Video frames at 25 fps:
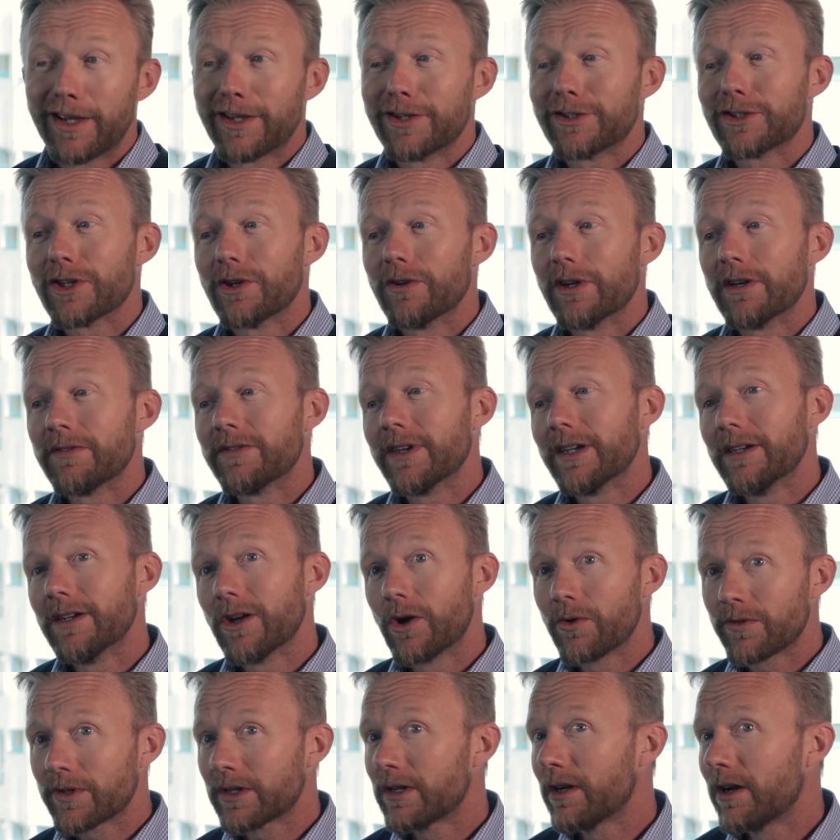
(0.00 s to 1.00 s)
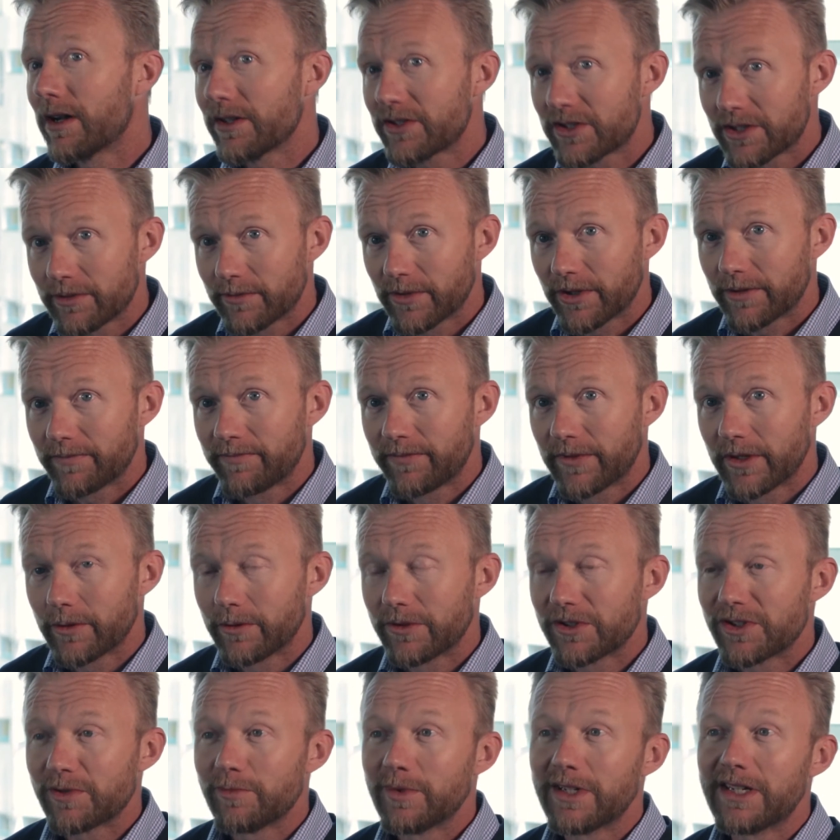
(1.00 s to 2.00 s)
So if they know the customer,
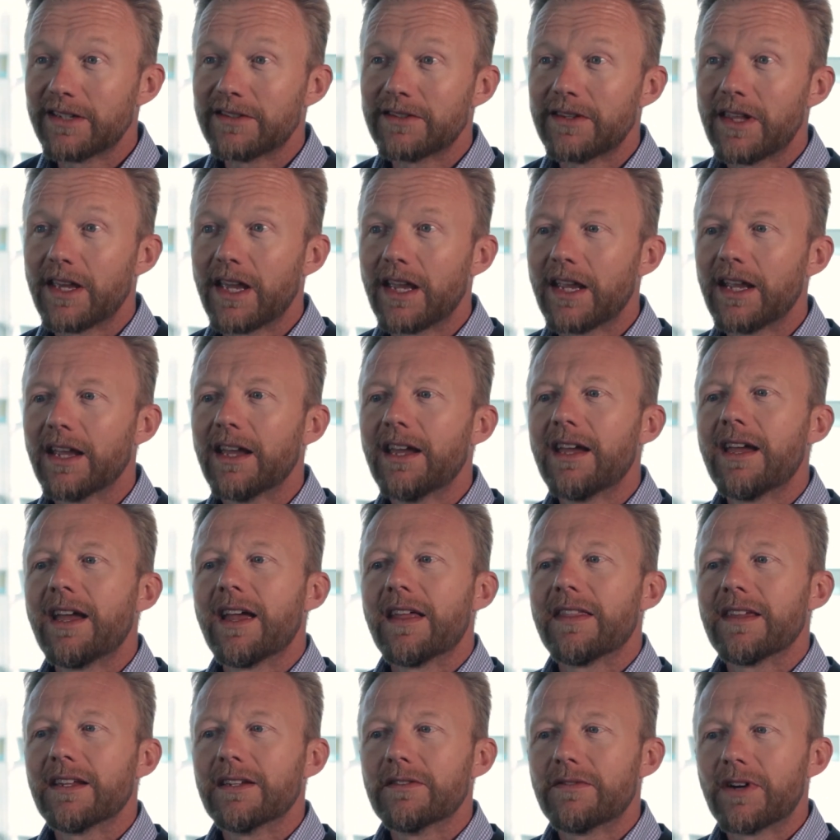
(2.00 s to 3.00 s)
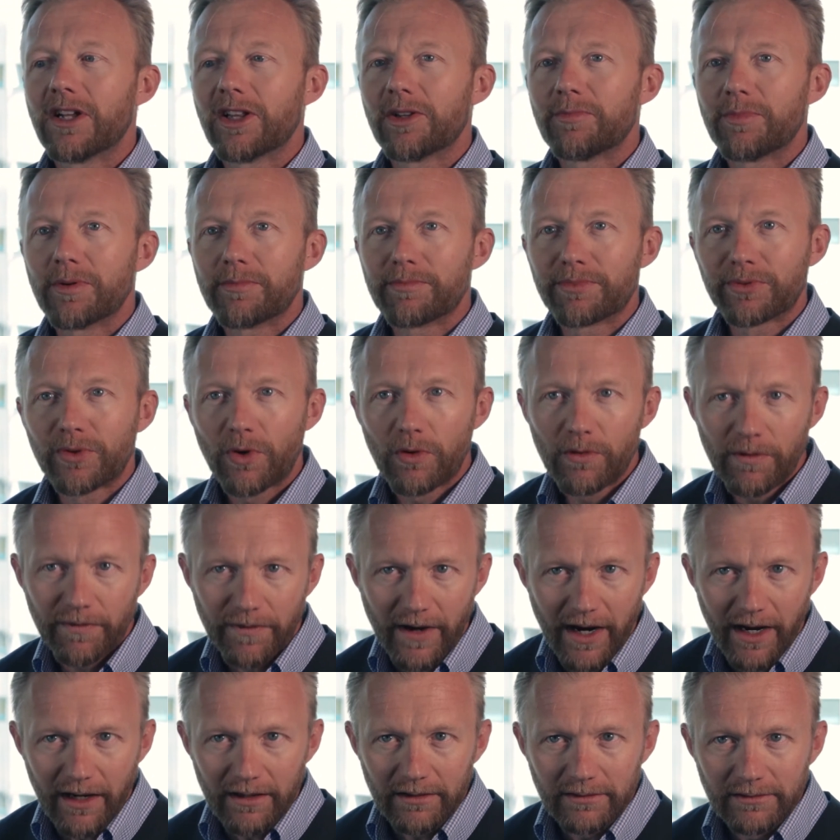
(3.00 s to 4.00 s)
which means they develop a
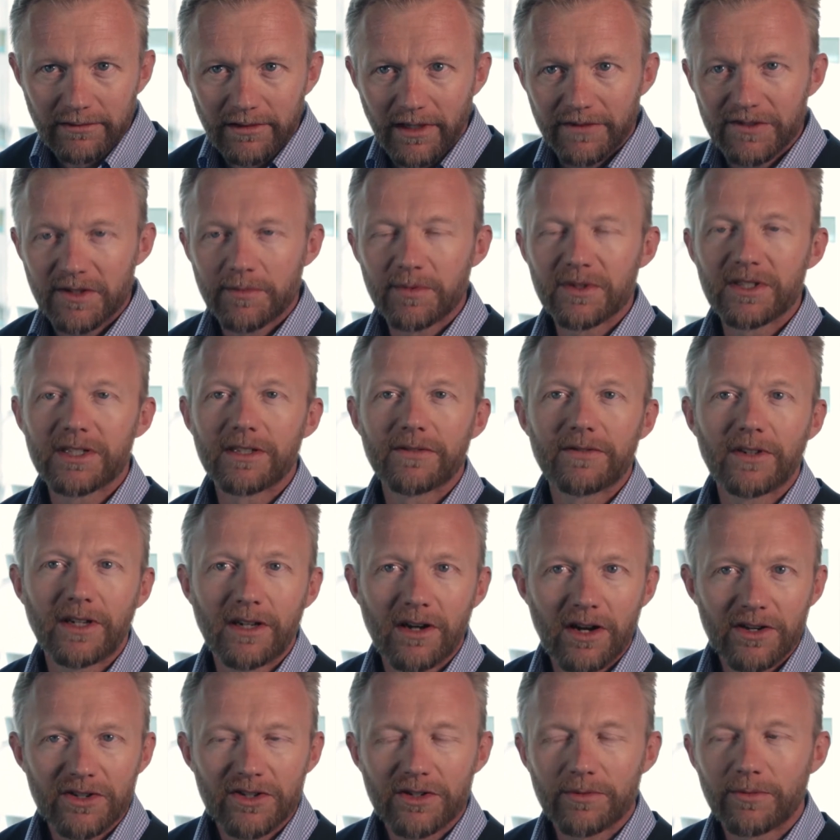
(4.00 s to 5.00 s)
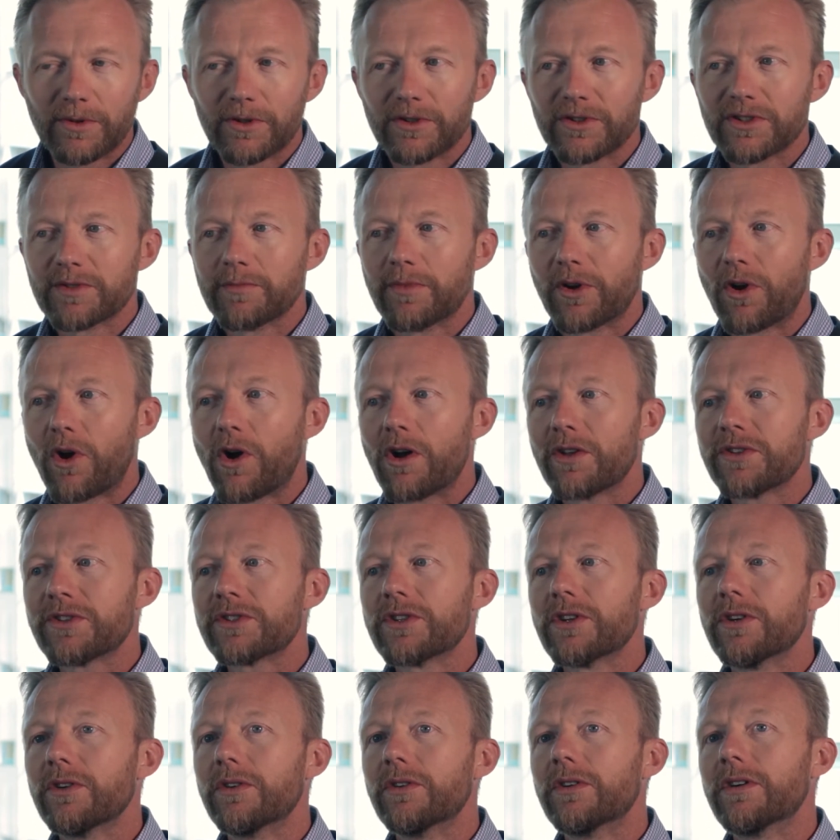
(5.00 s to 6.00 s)
profile of specific customers, but
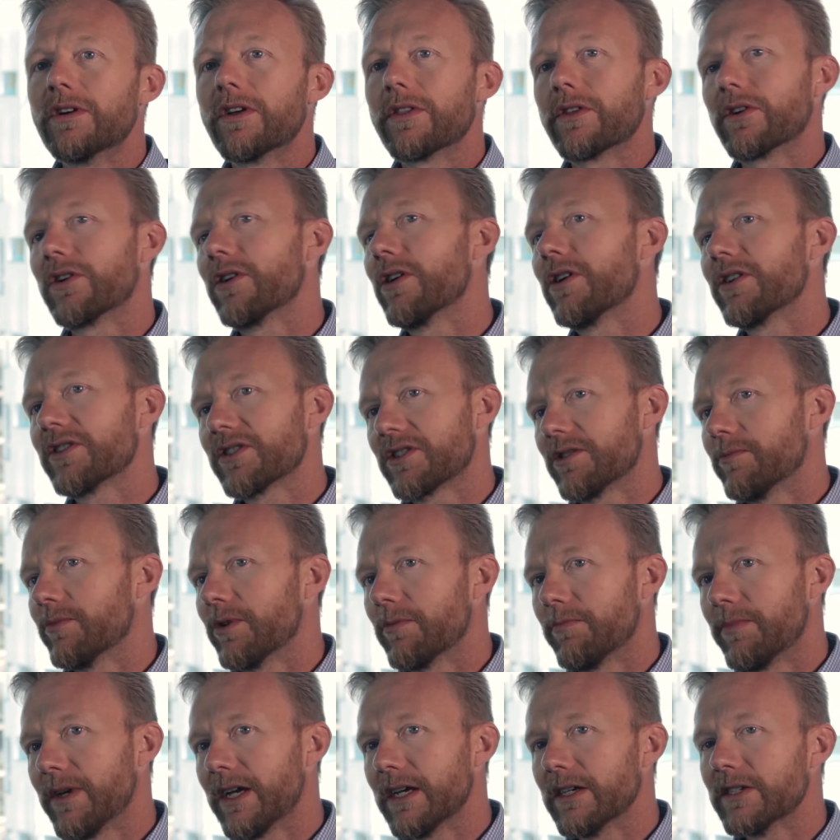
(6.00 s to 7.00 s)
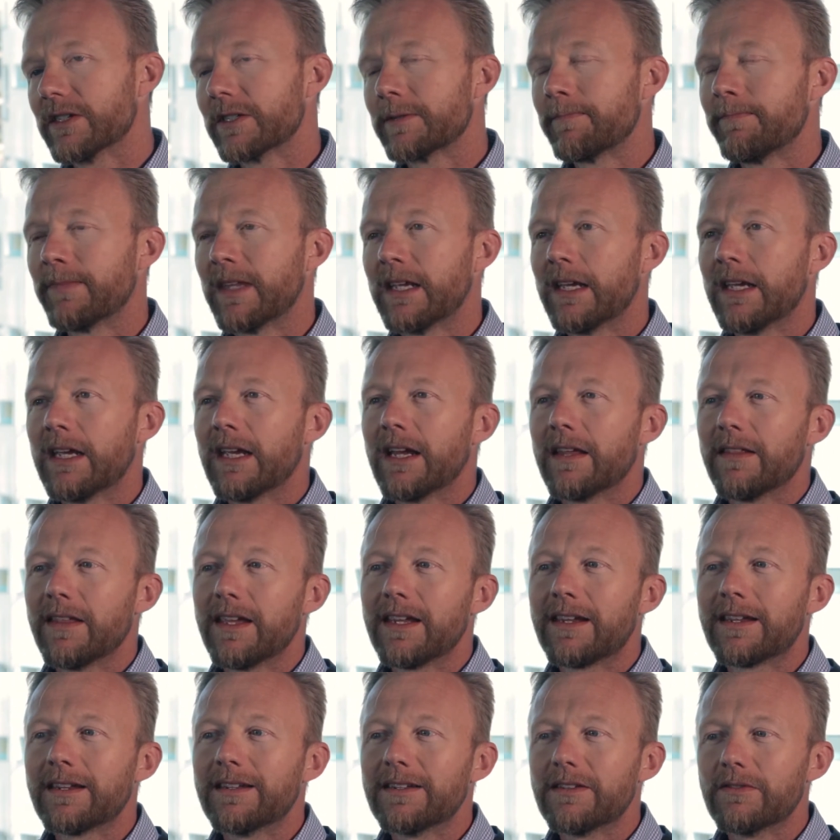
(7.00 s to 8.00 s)
also their customer base, they
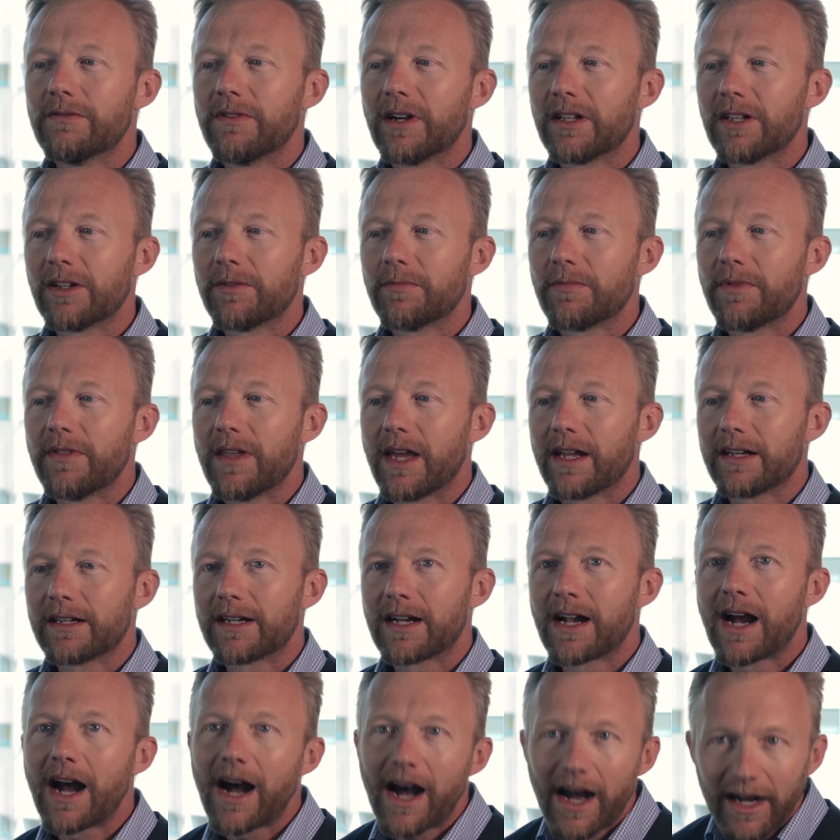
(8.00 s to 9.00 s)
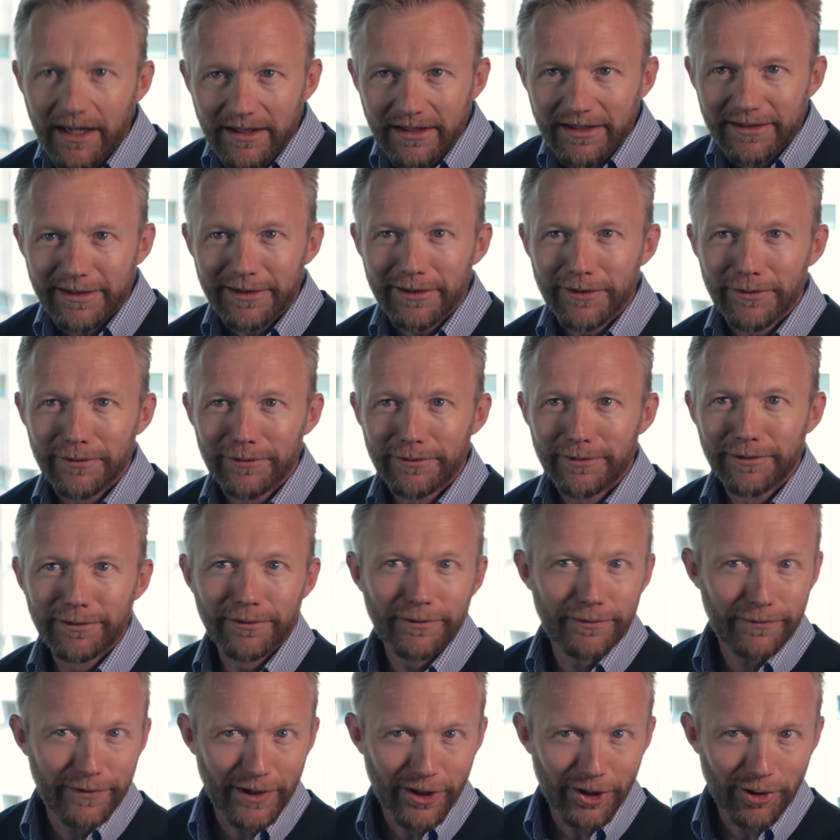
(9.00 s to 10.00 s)
can develop that cognitive
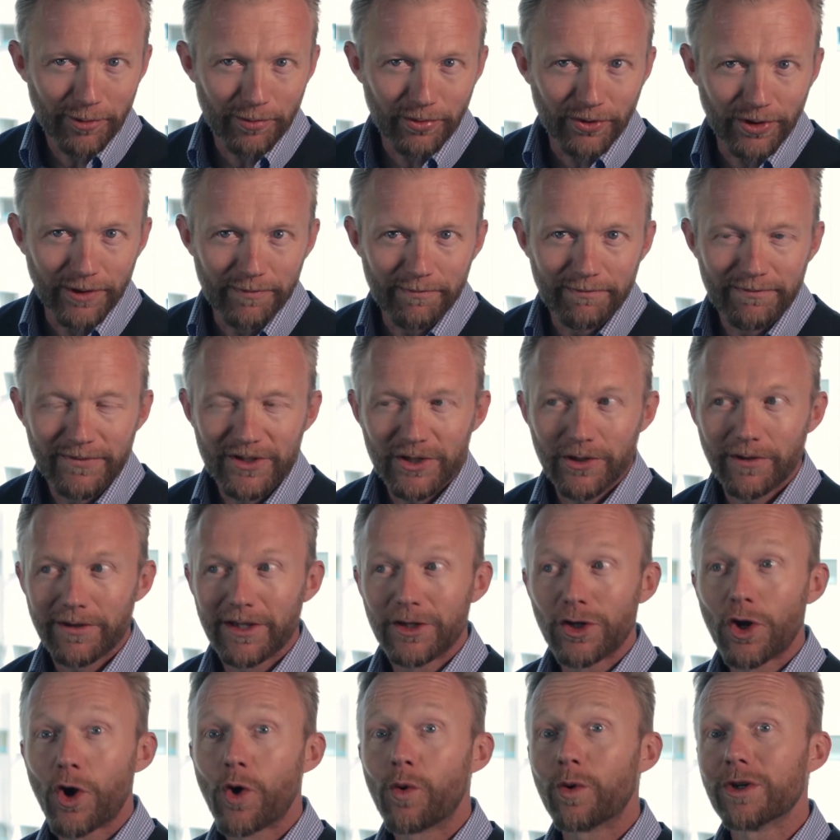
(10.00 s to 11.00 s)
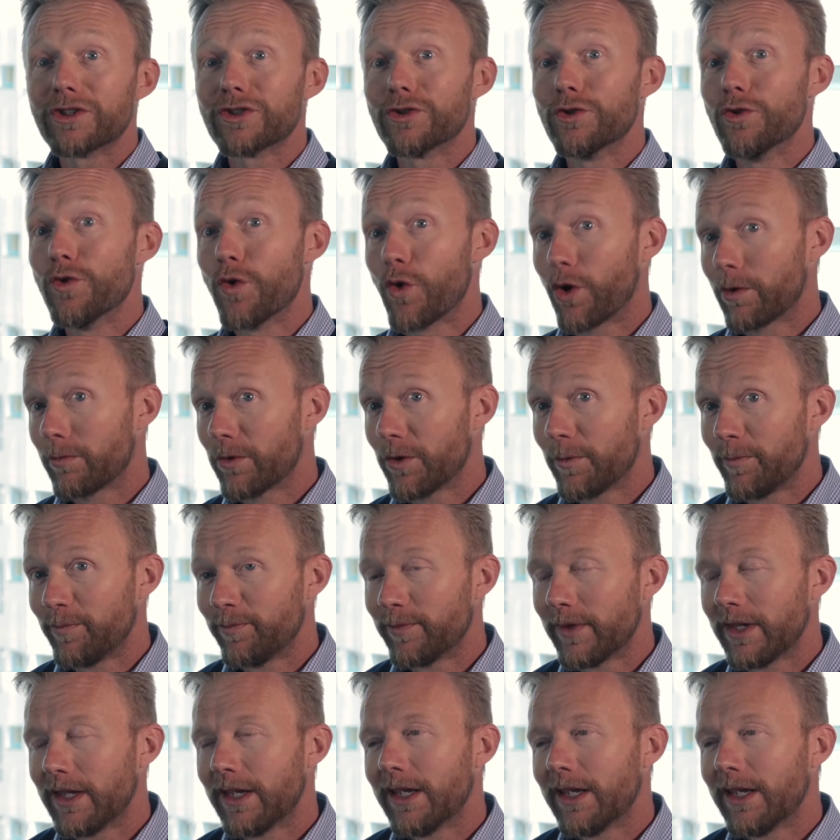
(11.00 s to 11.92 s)
fingerprint. So they know what's normal.